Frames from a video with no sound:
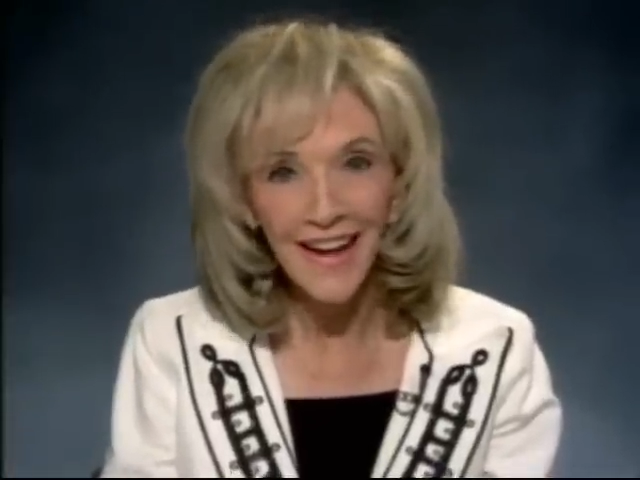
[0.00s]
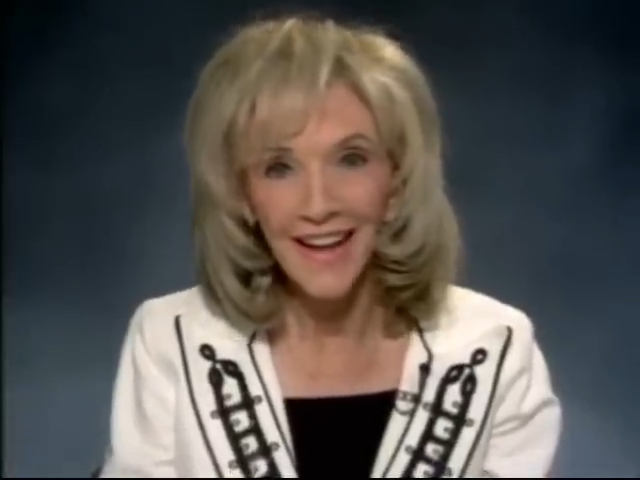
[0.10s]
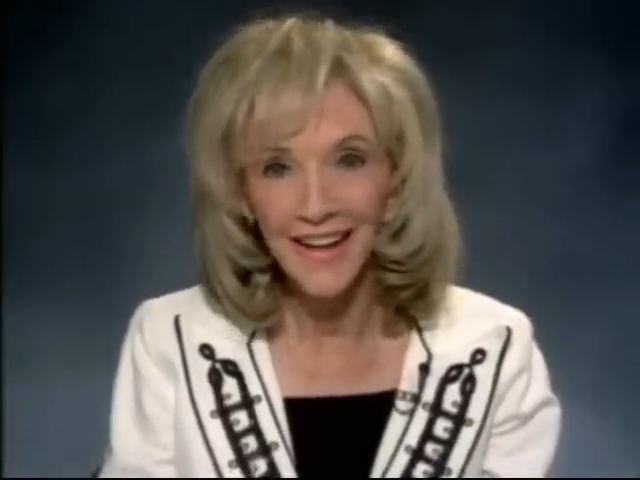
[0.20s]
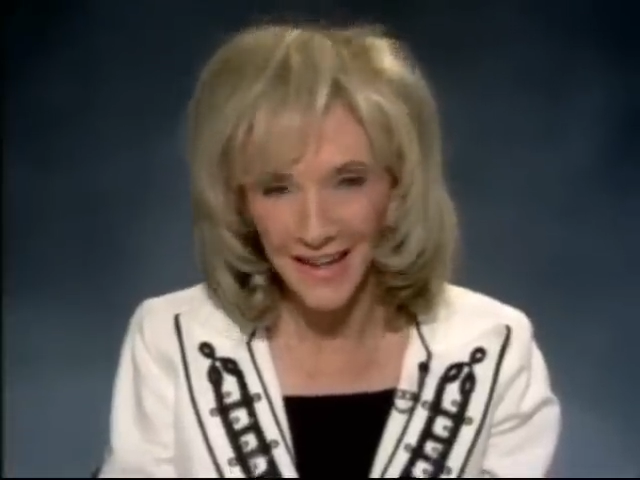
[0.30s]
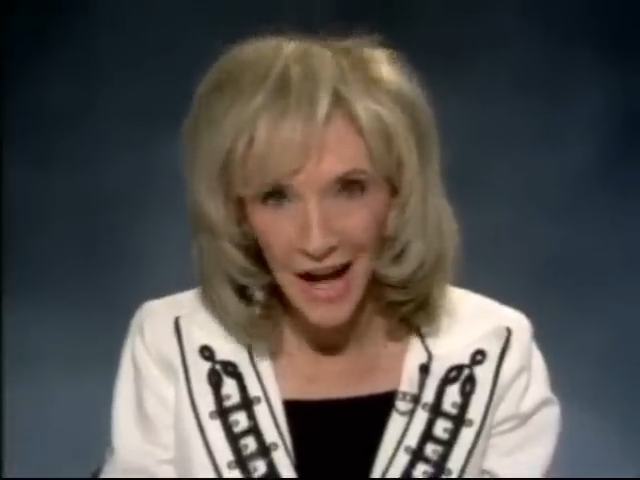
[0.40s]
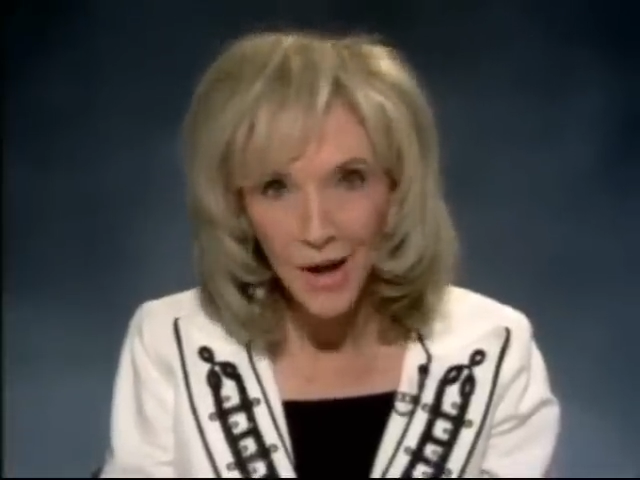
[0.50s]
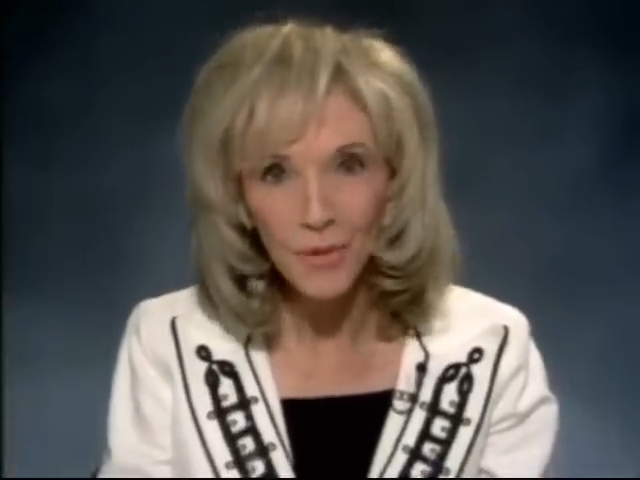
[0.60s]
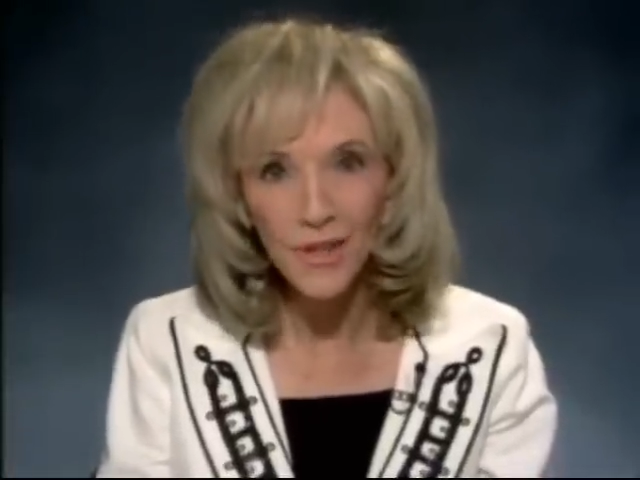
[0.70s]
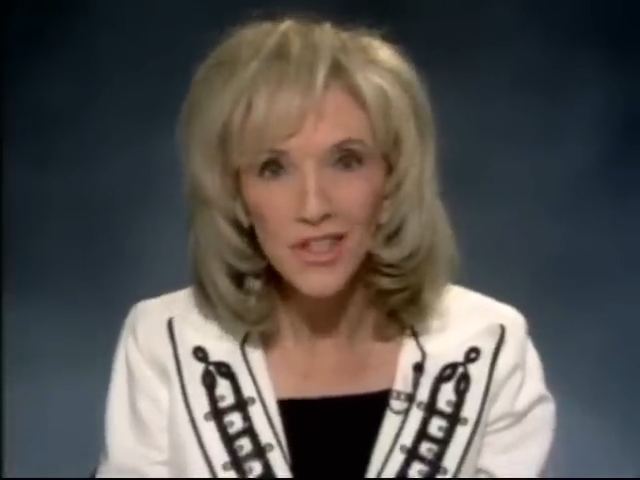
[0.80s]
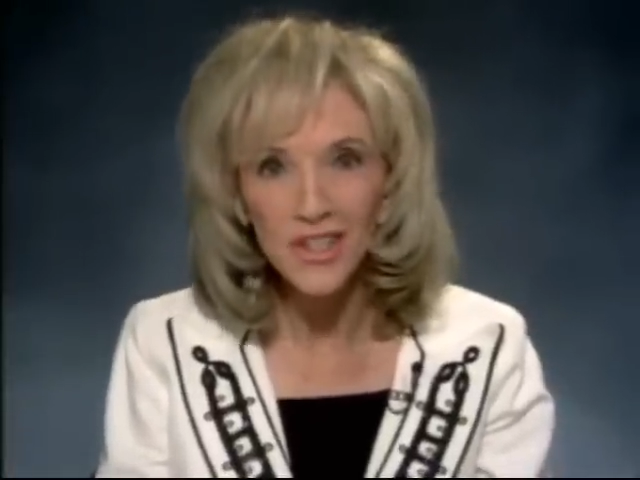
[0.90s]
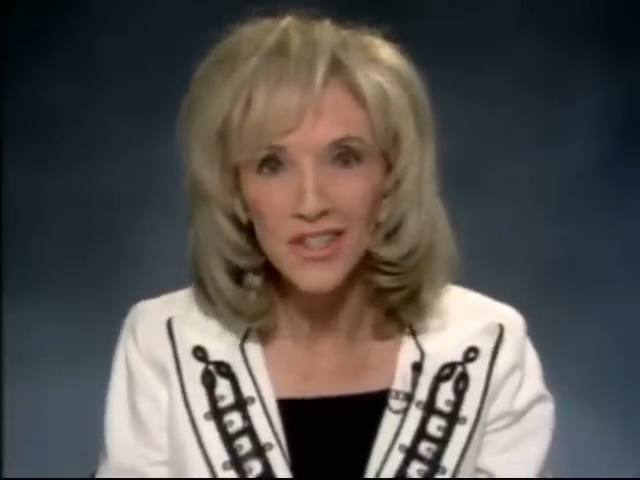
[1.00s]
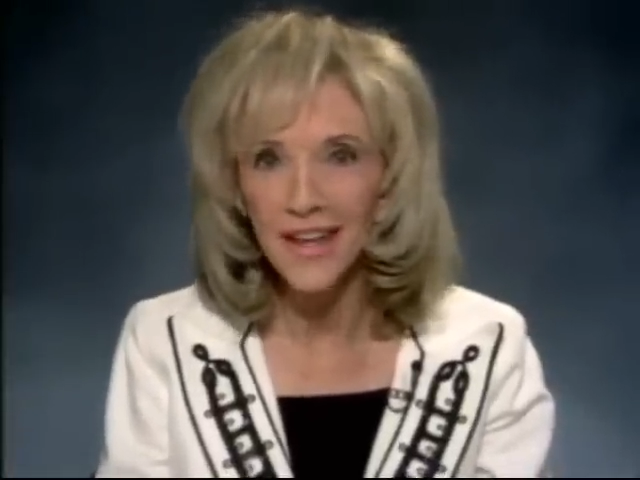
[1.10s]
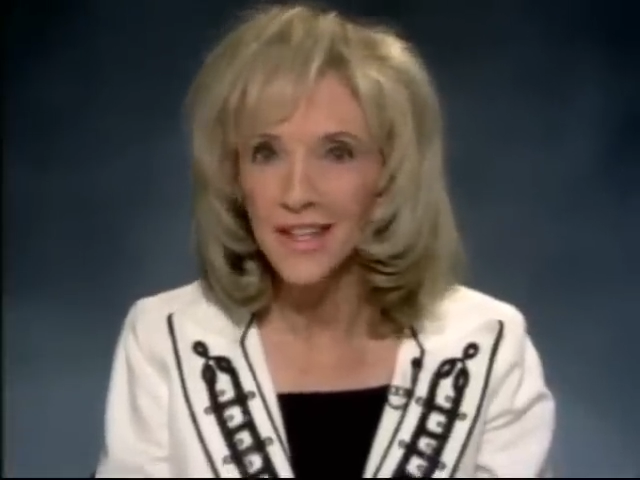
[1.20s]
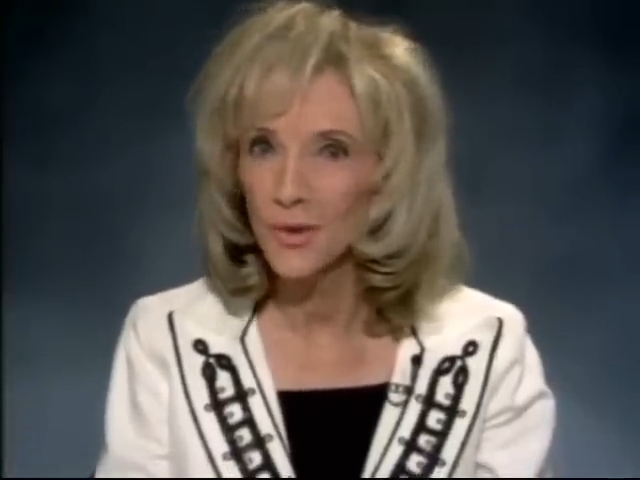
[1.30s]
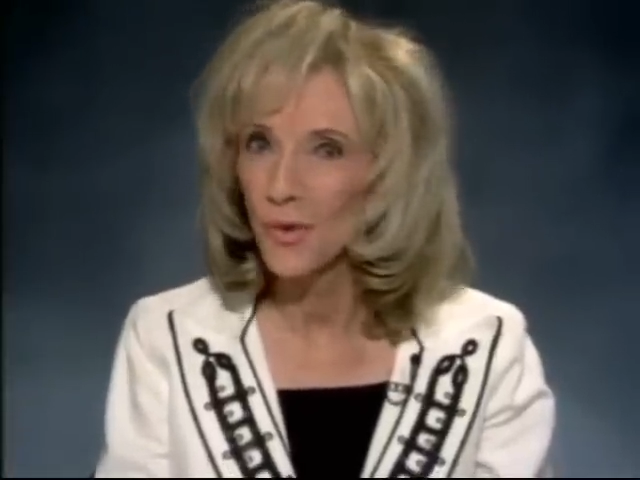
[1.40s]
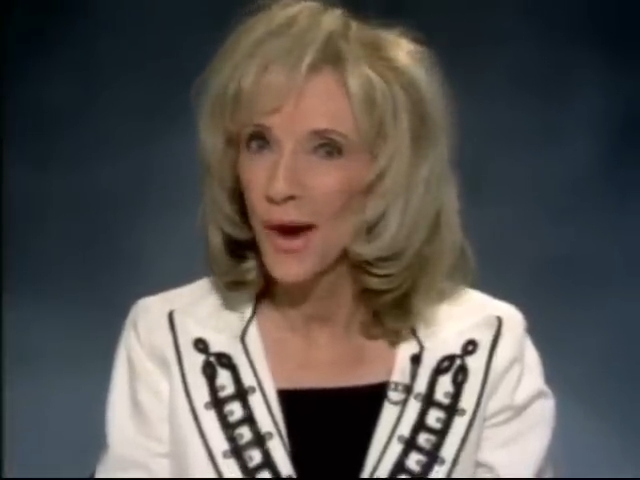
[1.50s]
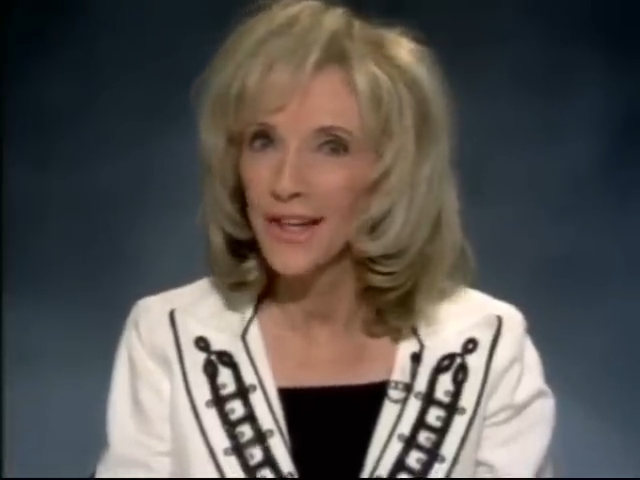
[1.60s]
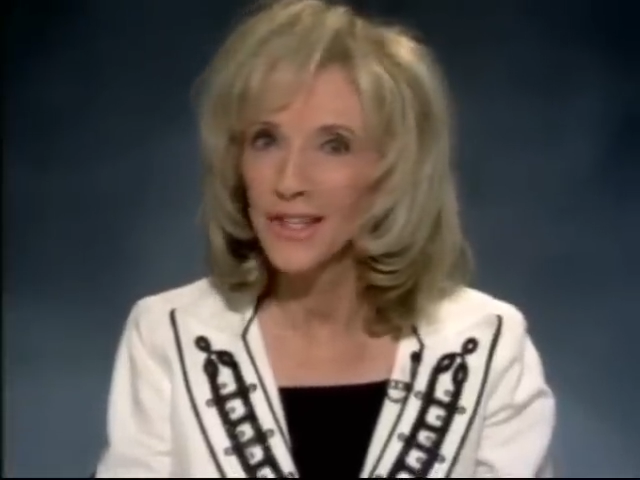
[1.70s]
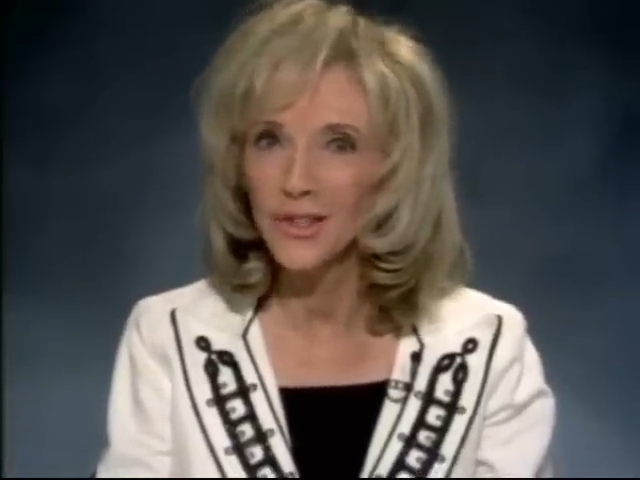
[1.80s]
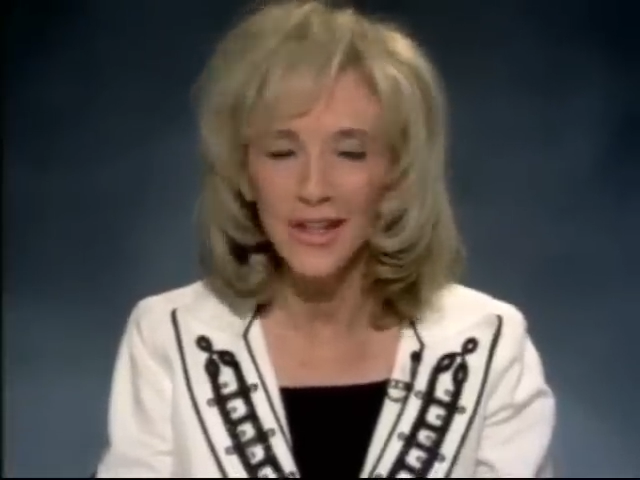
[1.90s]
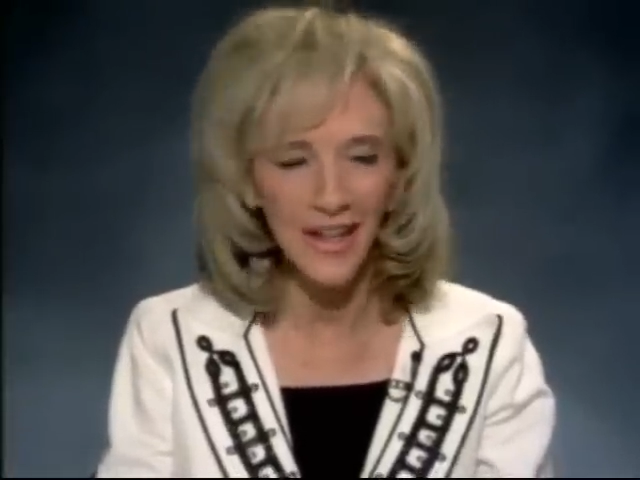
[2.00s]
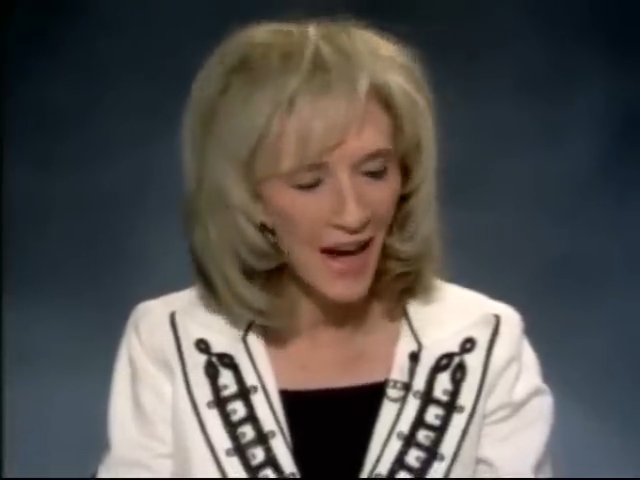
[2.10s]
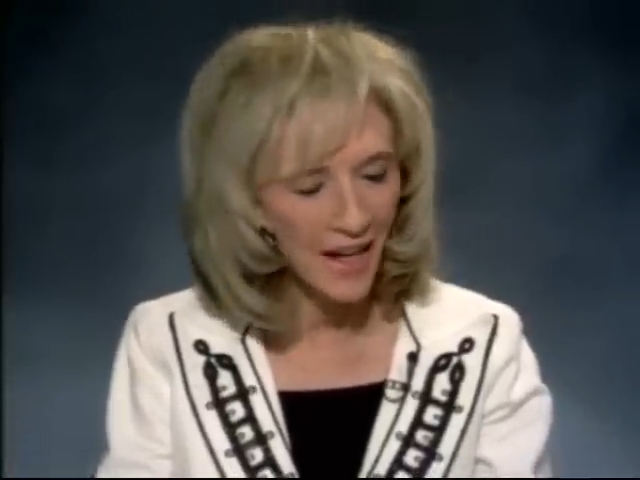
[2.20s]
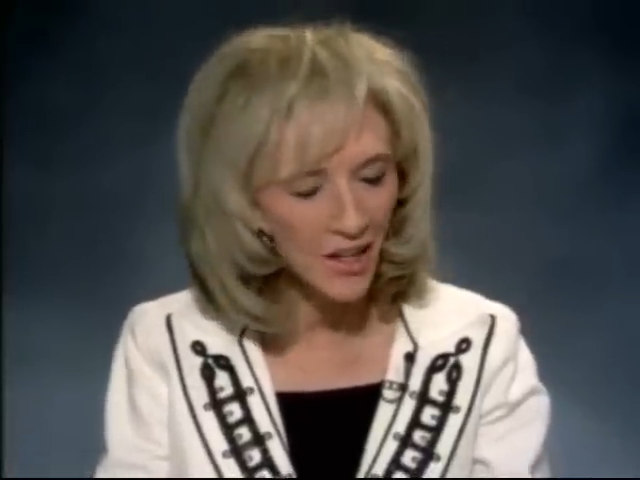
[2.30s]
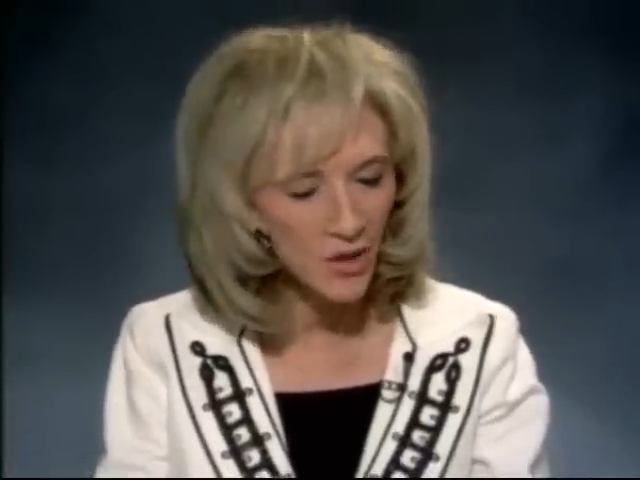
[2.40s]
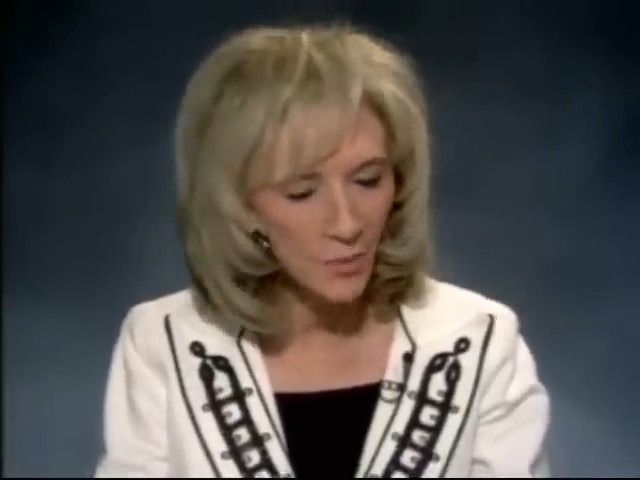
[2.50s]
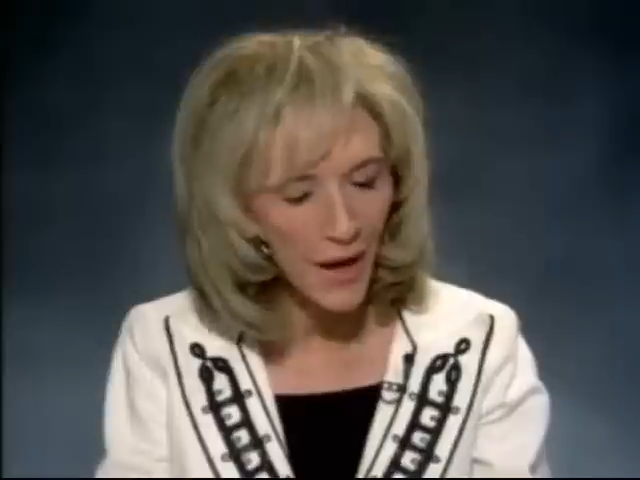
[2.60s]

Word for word: and accomplish things we wanted to in college.